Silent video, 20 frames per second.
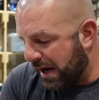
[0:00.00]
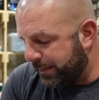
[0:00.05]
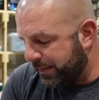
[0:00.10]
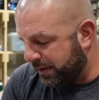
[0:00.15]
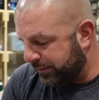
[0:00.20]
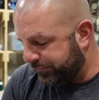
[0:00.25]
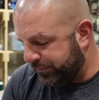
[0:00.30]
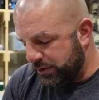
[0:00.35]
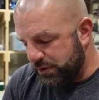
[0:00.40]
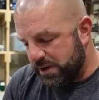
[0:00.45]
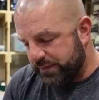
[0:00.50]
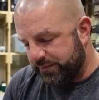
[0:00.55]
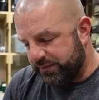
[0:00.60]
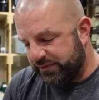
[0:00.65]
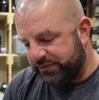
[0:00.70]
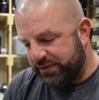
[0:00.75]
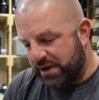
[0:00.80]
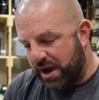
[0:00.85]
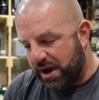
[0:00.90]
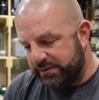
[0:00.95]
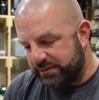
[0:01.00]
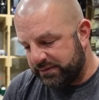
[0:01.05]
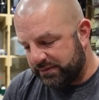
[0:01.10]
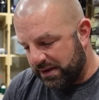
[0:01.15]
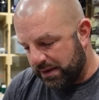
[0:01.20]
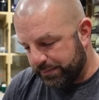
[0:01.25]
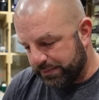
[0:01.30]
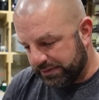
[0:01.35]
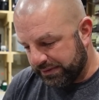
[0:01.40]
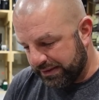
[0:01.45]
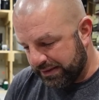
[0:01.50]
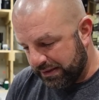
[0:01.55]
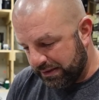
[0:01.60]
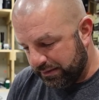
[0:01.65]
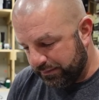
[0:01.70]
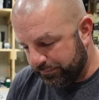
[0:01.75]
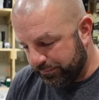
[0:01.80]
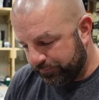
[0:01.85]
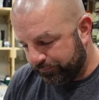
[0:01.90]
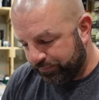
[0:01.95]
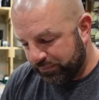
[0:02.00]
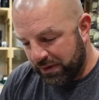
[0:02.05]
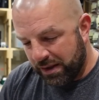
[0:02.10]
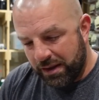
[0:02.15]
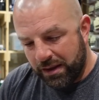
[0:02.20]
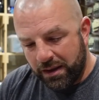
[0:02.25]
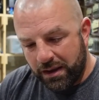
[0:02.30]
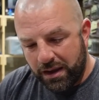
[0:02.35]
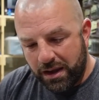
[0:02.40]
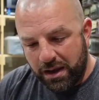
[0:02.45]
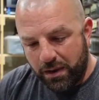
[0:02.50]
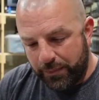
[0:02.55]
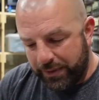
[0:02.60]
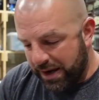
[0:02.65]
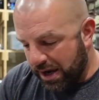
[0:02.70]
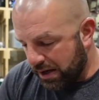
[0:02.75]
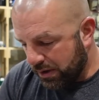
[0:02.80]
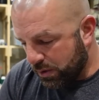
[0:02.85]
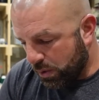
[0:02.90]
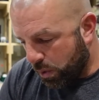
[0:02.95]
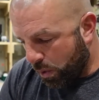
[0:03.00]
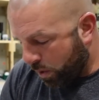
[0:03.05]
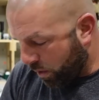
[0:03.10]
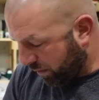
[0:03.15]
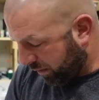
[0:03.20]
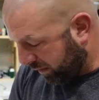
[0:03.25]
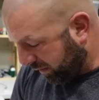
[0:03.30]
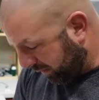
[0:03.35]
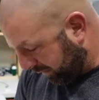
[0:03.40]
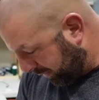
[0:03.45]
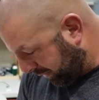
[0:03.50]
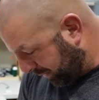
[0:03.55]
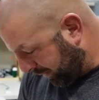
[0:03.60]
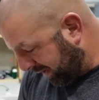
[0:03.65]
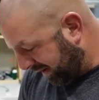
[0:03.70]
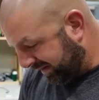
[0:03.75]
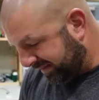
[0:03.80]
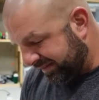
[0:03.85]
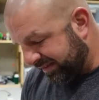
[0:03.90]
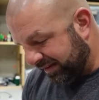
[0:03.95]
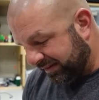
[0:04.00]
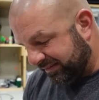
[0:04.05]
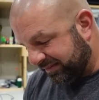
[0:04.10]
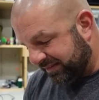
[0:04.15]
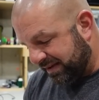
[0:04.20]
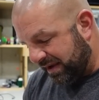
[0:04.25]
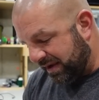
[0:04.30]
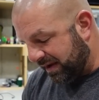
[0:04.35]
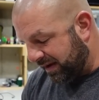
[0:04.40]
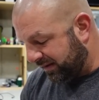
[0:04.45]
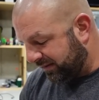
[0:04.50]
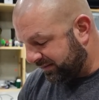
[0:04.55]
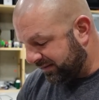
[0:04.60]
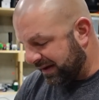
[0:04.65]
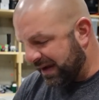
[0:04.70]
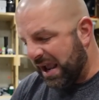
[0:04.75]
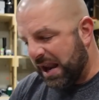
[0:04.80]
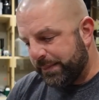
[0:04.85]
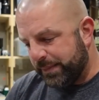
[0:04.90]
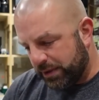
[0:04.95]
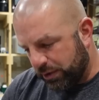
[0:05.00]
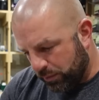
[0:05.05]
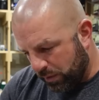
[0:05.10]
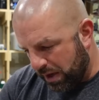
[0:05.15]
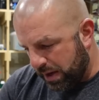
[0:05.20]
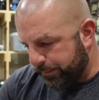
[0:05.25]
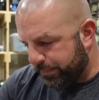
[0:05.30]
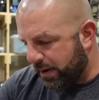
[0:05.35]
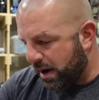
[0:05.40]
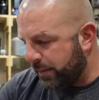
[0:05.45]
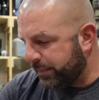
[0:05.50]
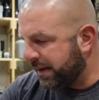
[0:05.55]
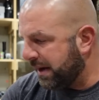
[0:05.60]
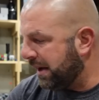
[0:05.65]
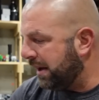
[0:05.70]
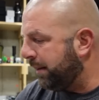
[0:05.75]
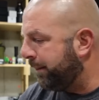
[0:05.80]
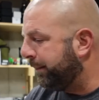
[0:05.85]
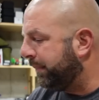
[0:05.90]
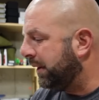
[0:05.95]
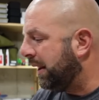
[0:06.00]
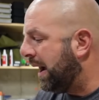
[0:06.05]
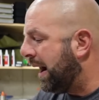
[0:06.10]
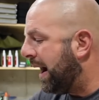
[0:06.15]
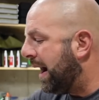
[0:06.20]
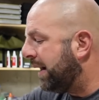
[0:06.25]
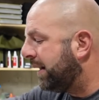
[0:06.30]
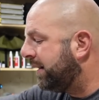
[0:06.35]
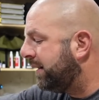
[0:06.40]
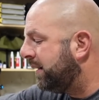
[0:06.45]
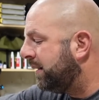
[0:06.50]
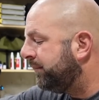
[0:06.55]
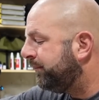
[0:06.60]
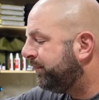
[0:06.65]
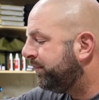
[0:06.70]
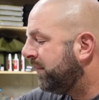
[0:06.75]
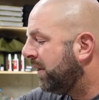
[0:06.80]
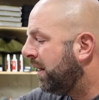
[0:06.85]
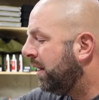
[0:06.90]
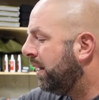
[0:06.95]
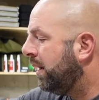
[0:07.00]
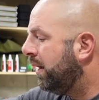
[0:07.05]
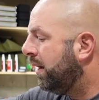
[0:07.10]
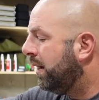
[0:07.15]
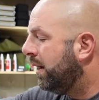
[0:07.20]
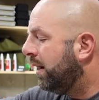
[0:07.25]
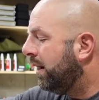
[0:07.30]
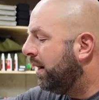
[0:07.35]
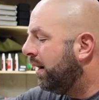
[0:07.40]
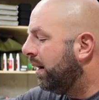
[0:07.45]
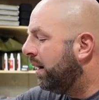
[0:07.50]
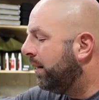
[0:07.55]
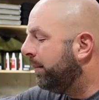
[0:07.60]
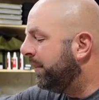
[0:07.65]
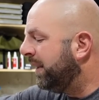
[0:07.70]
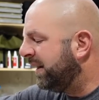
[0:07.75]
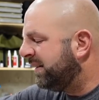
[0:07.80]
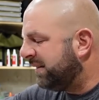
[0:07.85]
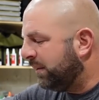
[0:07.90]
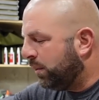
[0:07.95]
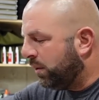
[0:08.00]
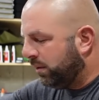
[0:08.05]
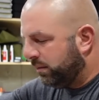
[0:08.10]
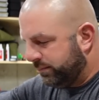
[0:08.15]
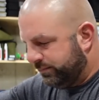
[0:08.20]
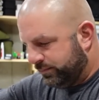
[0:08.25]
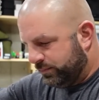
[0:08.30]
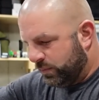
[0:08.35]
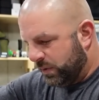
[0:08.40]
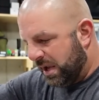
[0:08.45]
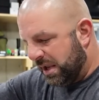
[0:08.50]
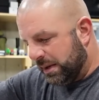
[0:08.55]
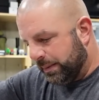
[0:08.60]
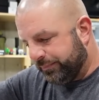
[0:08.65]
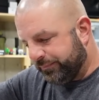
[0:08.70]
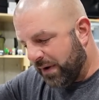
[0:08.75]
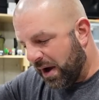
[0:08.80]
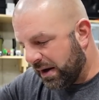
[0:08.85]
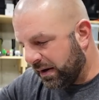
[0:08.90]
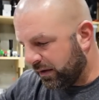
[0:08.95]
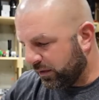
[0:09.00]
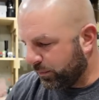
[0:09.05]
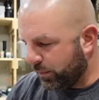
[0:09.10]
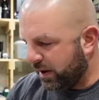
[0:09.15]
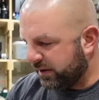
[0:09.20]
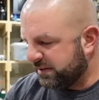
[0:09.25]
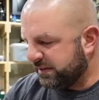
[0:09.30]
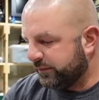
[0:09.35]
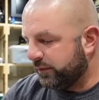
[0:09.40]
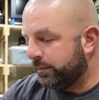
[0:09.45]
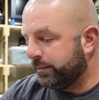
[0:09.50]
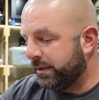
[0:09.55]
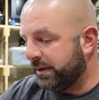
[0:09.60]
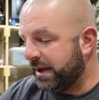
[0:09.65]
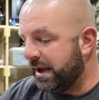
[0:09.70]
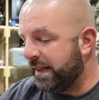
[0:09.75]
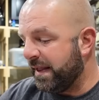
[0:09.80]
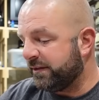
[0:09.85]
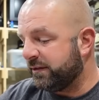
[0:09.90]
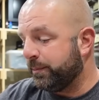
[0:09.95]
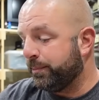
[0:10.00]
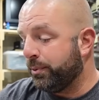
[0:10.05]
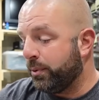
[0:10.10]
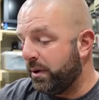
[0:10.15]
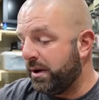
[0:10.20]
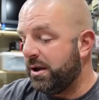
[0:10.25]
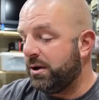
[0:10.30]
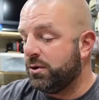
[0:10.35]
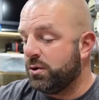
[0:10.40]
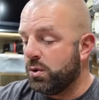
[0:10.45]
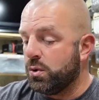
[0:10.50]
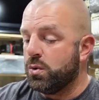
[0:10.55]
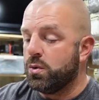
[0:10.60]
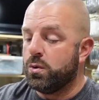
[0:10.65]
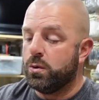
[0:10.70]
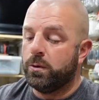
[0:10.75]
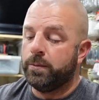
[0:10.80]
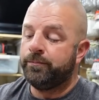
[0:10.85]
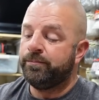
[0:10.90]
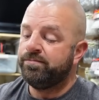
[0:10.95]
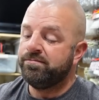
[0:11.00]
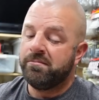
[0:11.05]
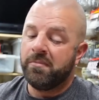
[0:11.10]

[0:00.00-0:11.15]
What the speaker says: them in a few different sizes, I believe. We got a quarter, 3/16. I got them in green pumpkin and black. Like I said, we'll end up finding the rest of them. But yeah, that's a pretty cool